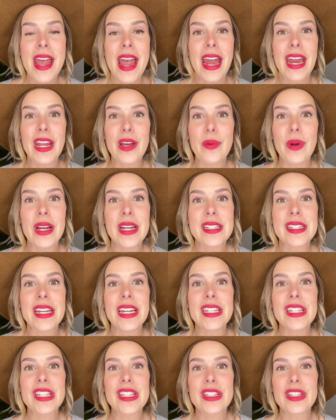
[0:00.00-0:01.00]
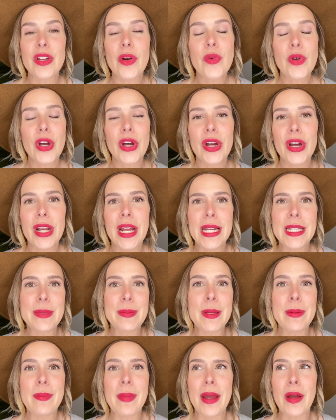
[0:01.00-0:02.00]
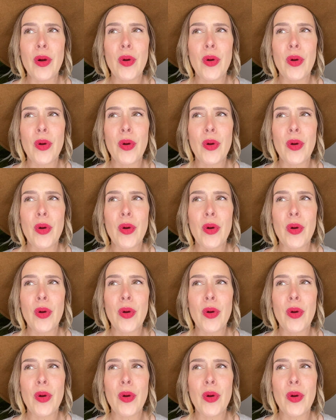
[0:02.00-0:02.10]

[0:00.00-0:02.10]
Anyways, it's so good. It's been my